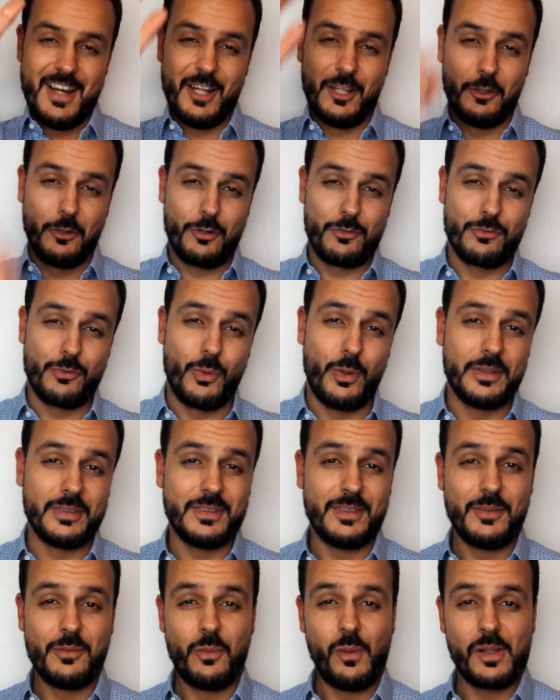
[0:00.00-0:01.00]
Hello everyone,
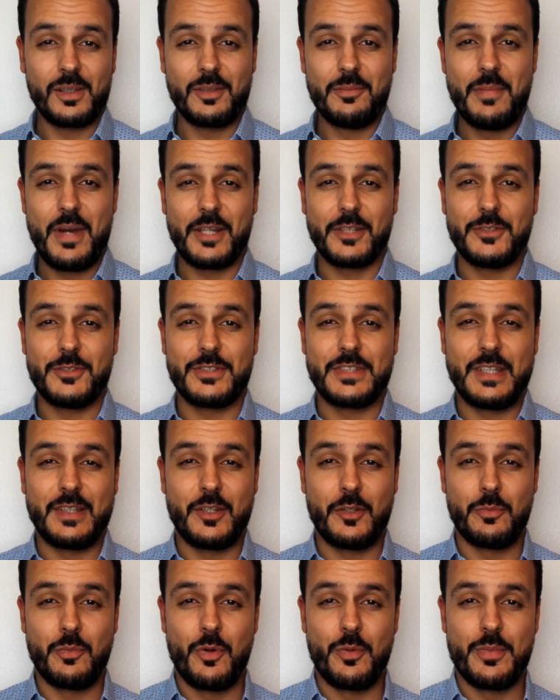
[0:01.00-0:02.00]
welcome back to
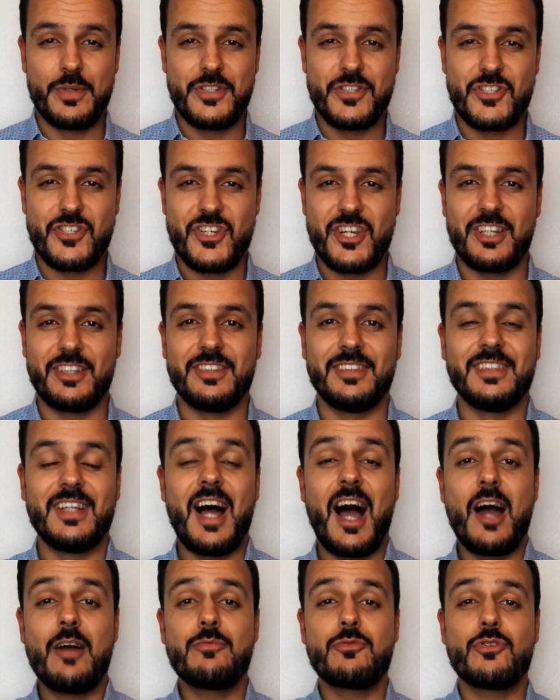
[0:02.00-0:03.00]
Scented Moments channel.
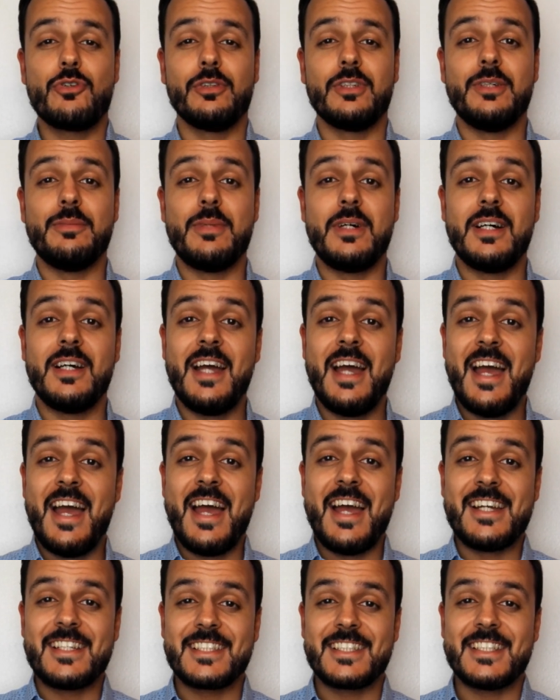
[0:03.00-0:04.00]
I'm Jolima
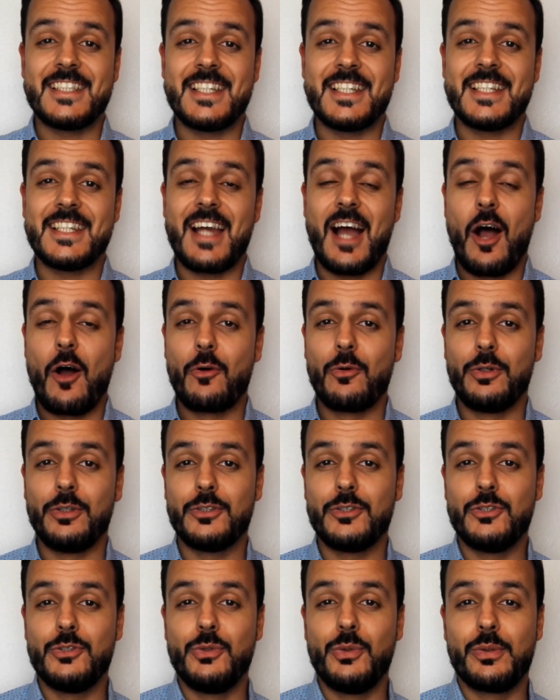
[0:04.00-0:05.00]
and today I will
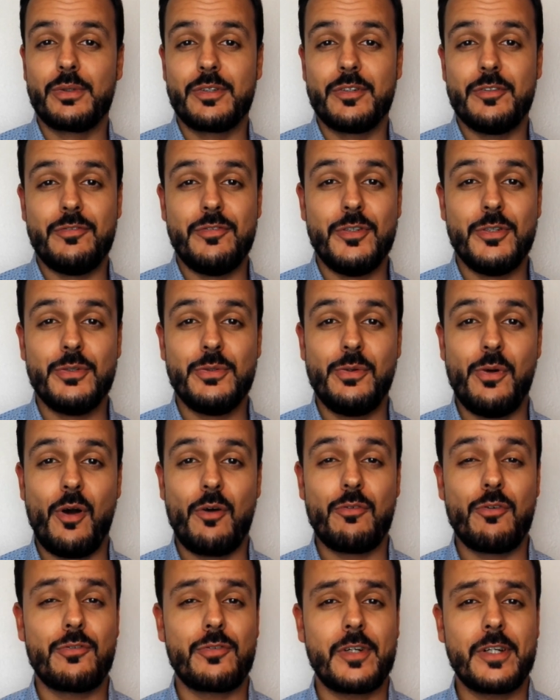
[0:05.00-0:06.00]
do a review
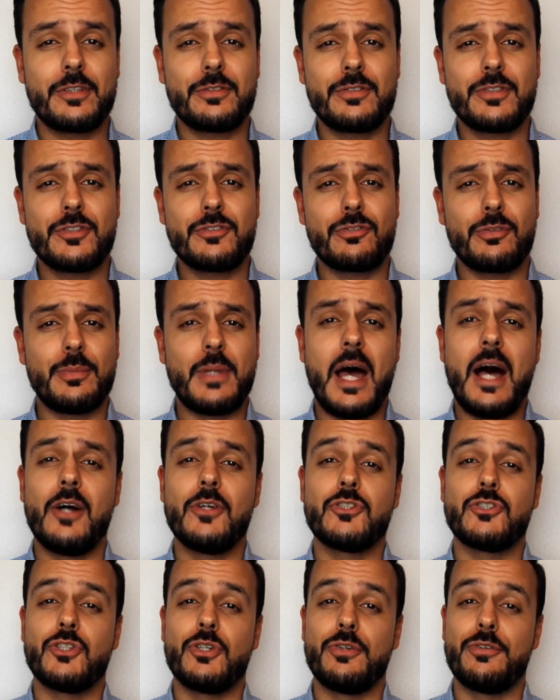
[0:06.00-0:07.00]
of a fragrance from the
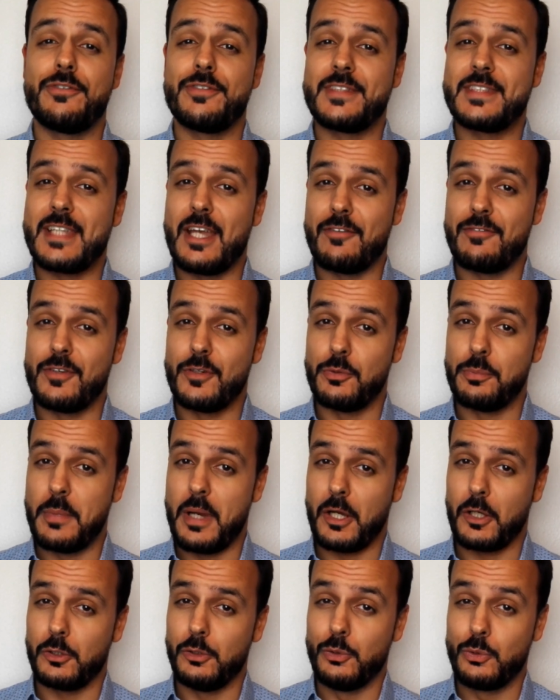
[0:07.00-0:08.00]
house of Stephane
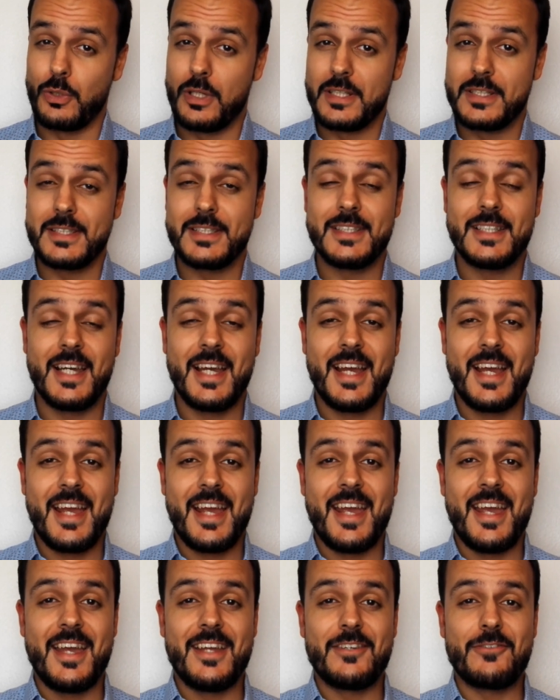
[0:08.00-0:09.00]
Humbert Lucas,
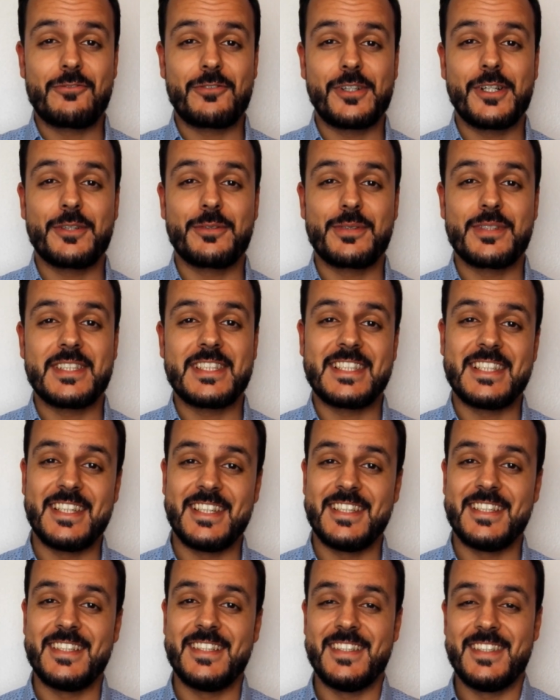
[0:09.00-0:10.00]
and the fragrance
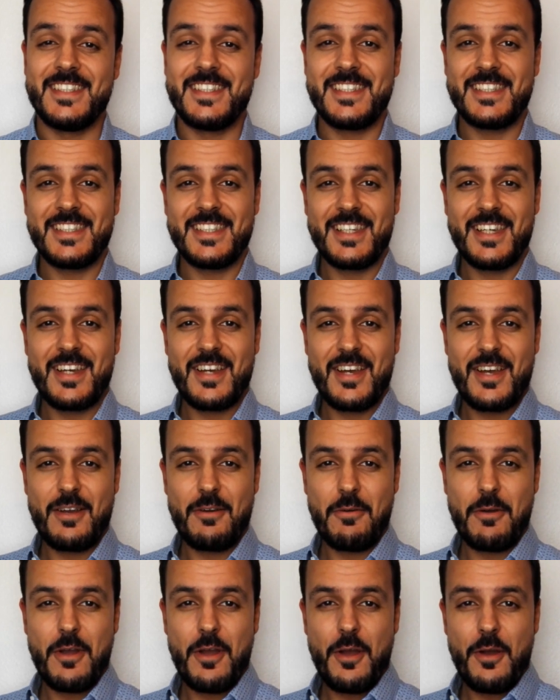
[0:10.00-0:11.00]
is
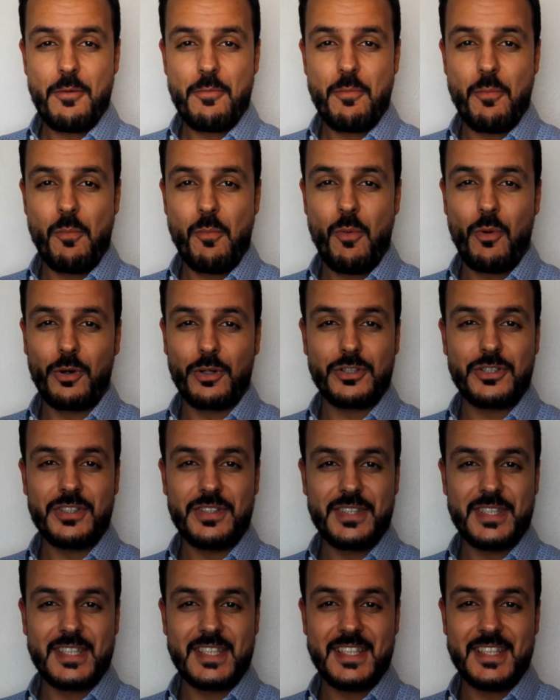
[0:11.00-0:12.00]

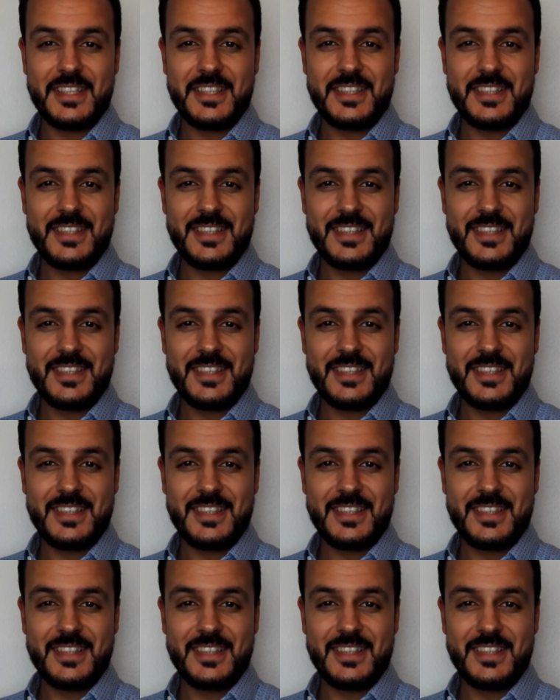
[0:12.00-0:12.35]
Mortal Skin.